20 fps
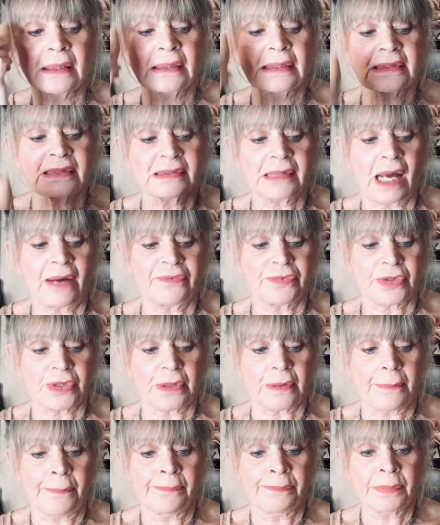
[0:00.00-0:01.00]
look
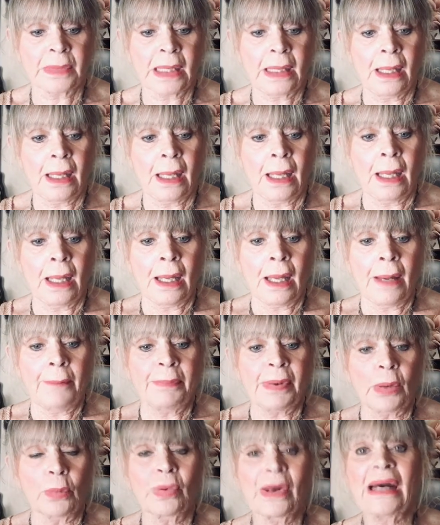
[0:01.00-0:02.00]
softer.
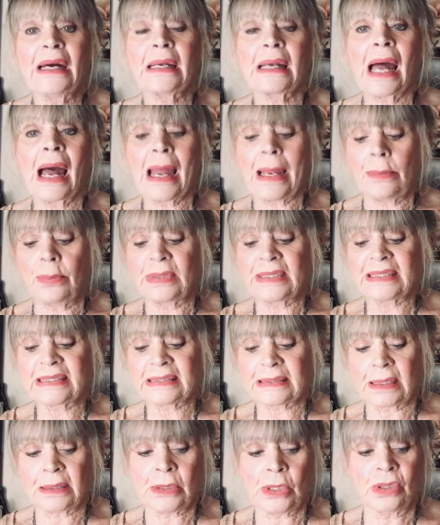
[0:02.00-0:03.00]
But what I was
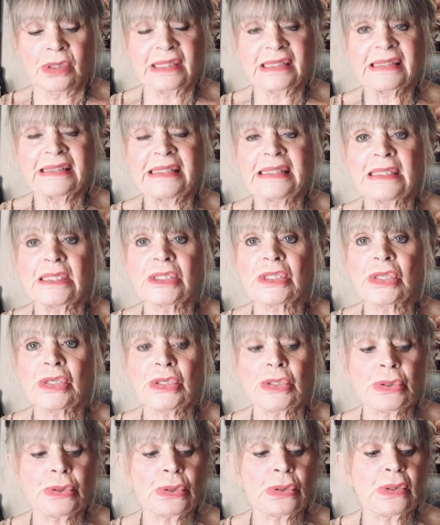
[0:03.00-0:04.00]
noticing
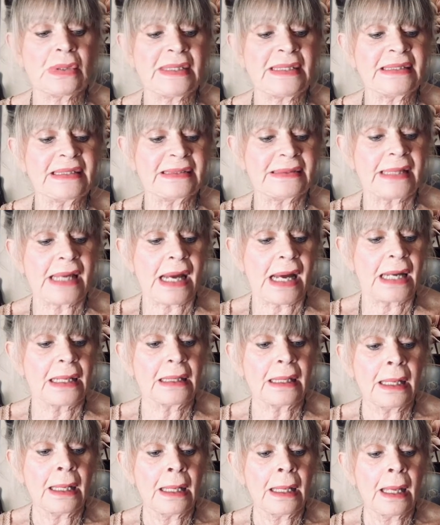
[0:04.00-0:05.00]
too is that
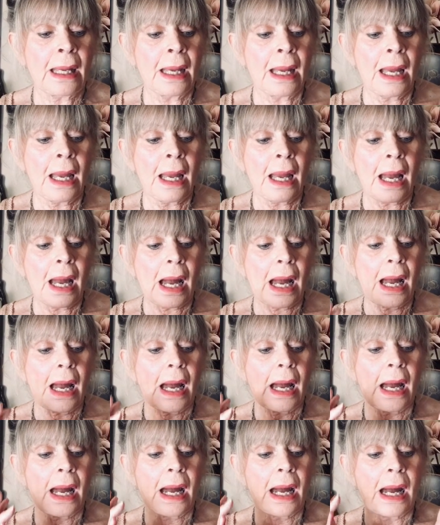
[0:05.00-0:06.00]

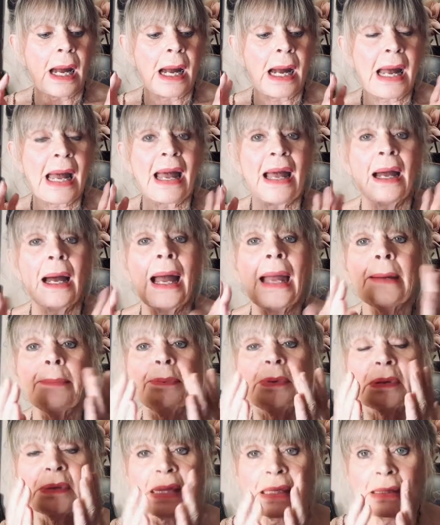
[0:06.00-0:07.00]
I, I
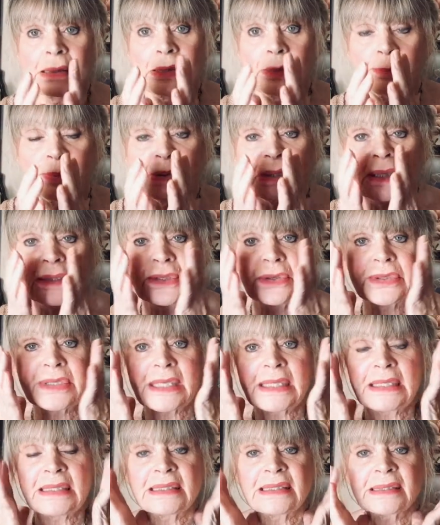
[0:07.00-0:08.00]
then you put on your
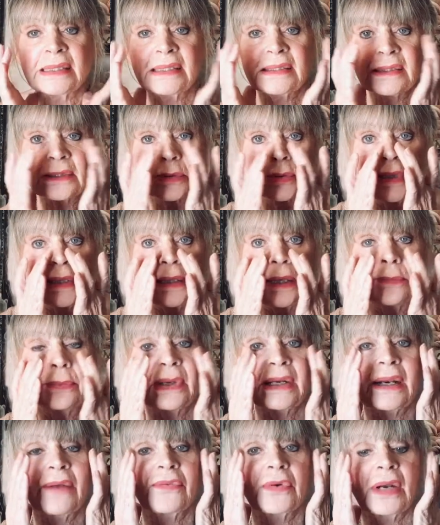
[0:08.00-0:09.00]
tinted sunscreen or
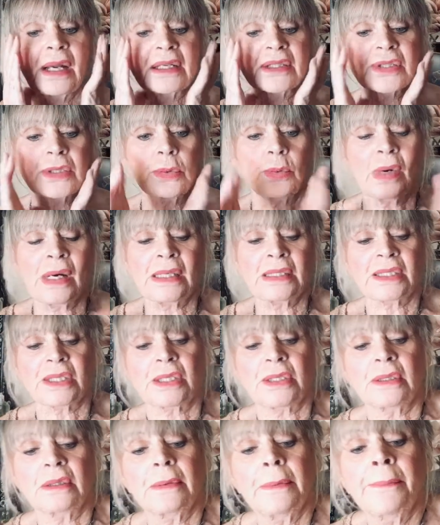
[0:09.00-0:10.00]
whatever else you want
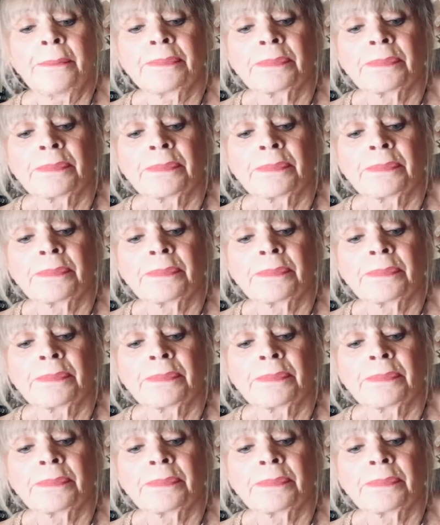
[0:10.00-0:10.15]
to,